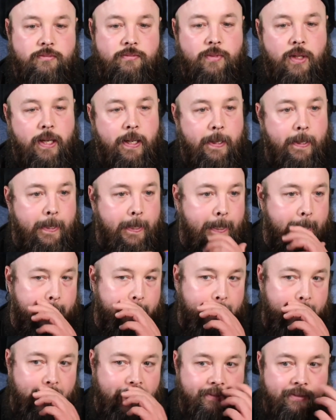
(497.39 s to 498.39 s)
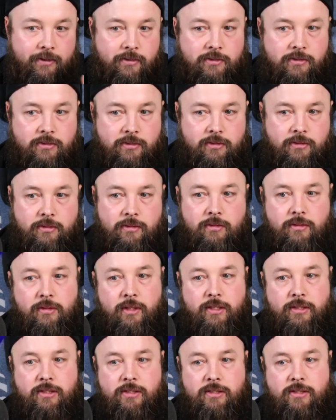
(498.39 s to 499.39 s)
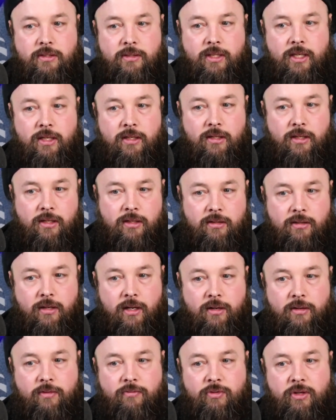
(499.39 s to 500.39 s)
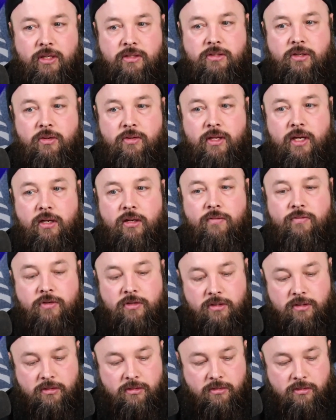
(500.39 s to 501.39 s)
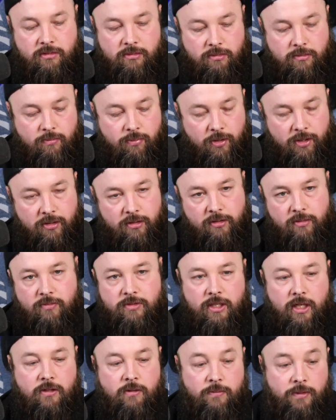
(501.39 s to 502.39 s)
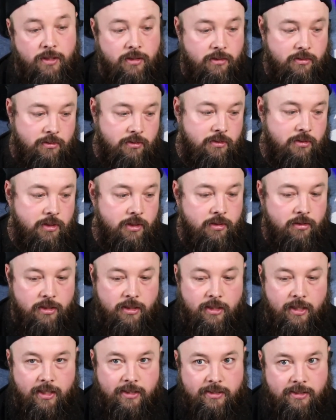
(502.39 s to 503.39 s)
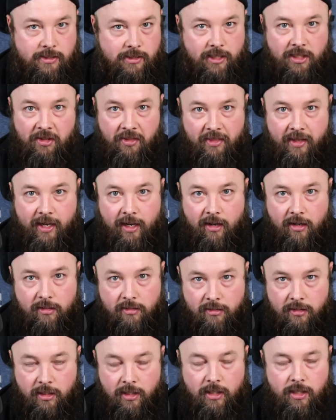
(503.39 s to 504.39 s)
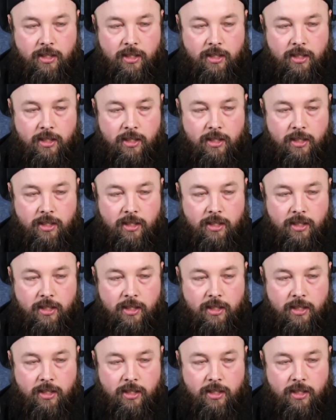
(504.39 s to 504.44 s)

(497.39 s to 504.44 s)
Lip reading: But yeah, there's like just deleting it. I don't know if you guys know that. If you just put it in the recycle bin and clear it, it's still there.